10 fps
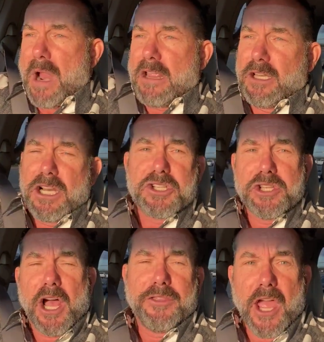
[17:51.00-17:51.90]
Brad
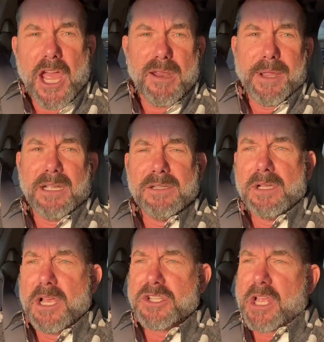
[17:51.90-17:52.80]
Little's not the enemy.
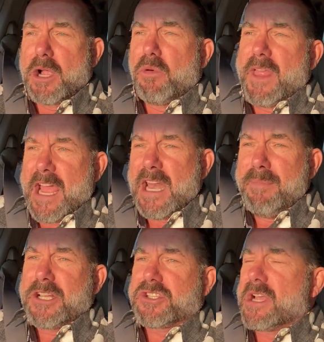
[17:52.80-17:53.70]
It's like, well, the
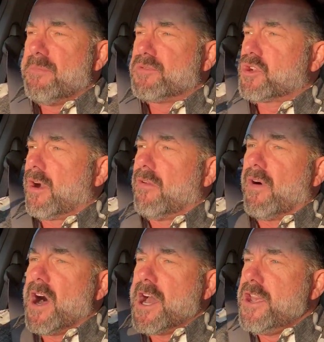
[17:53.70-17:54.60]
enemy is some sort
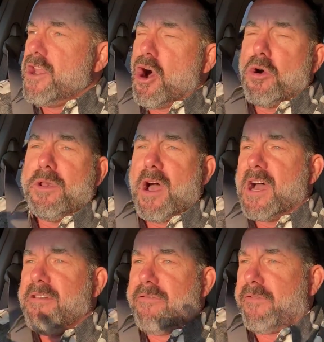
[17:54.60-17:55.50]
of unknown,
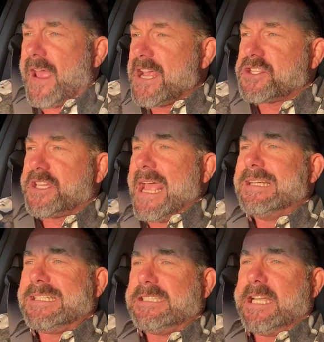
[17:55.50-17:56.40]
unfaced
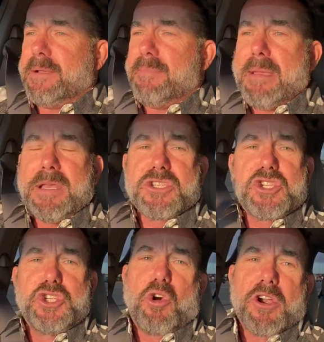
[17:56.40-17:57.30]
entity. Maybe
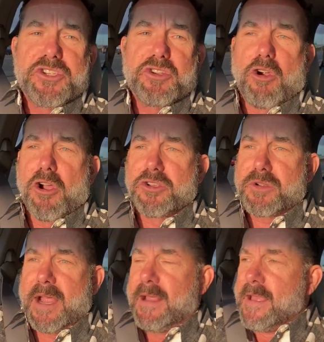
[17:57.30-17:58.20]
it's George
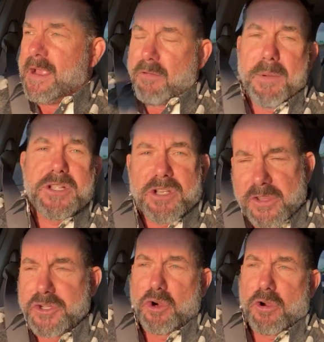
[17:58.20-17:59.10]
Soros, right? Everybody's
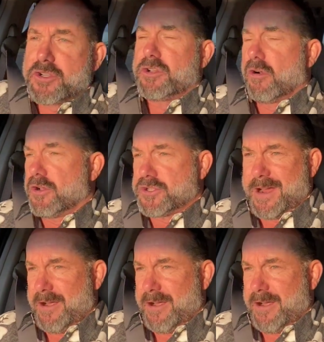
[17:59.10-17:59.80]
on the George Soros